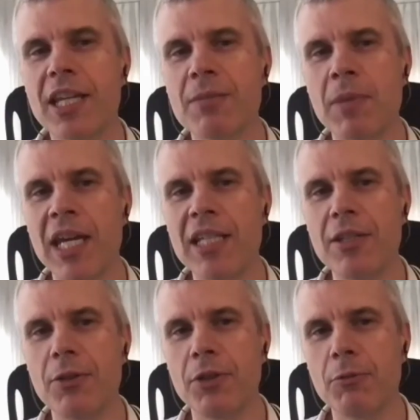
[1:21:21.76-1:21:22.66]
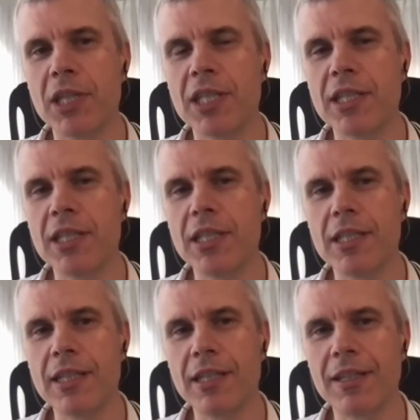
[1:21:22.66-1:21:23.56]
Tasmania or the West
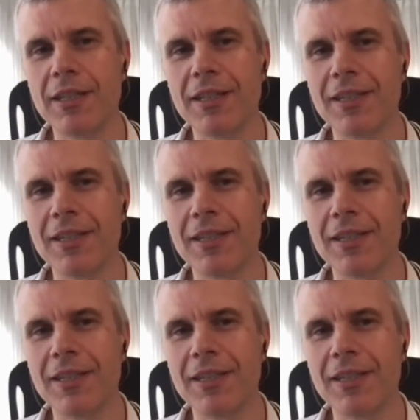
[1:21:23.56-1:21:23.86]
Indies here?